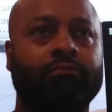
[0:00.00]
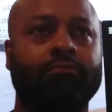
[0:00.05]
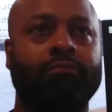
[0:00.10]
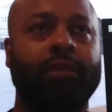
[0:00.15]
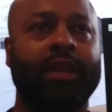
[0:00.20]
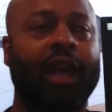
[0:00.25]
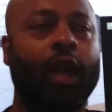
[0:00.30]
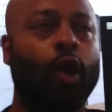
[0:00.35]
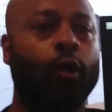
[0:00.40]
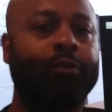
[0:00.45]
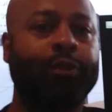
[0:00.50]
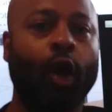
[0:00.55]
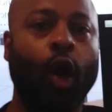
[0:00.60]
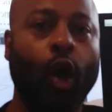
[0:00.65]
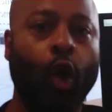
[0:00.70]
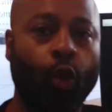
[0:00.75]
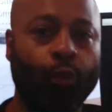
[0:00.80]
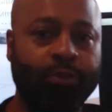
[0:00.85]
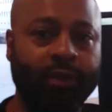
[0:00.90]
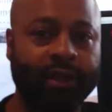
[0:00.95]
to help the
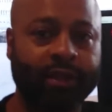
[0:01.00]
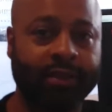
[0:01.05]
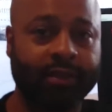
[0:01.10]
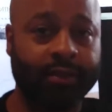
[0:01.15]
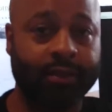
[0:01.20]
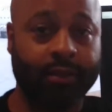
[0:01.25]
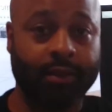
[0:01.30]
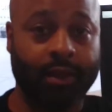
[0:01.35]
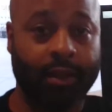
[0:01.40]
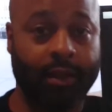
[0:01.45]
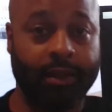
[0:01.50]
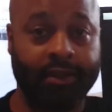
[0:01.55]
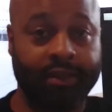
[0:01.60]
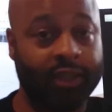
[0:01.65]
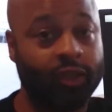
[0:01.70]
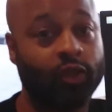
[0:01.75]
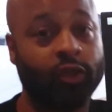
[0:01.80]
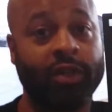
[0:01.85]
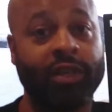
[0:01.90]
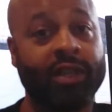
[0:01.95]
hopeless
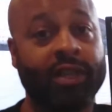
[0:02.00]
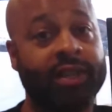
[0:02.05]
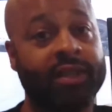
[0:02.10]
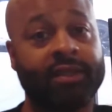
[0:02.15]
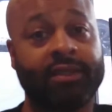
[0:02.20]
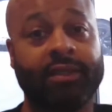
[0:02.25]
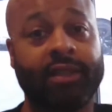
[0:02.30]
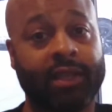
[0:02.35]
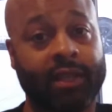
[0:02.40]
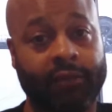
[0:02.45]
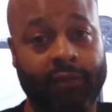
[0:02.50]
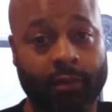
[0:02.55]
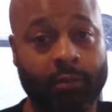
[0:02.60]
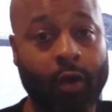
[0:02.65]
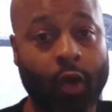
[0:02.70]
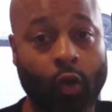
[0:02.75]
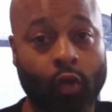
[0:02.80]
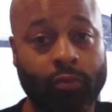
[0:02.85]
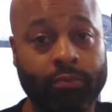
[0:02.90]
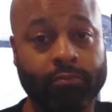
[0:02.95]
essentially is to give them
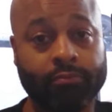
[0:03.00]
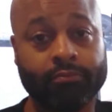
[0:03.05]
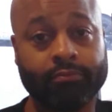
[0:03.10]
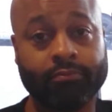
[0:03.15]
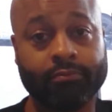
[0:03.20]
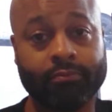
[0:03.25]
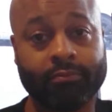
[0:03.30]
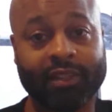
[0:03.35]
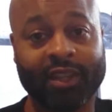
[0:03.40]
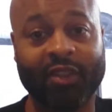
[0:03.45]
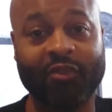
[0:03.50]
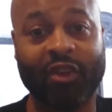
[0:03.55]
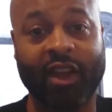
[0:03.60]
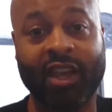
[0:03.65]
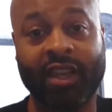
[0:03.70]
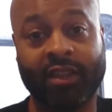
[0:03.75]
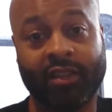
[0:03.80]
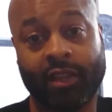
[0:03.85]
hope, right?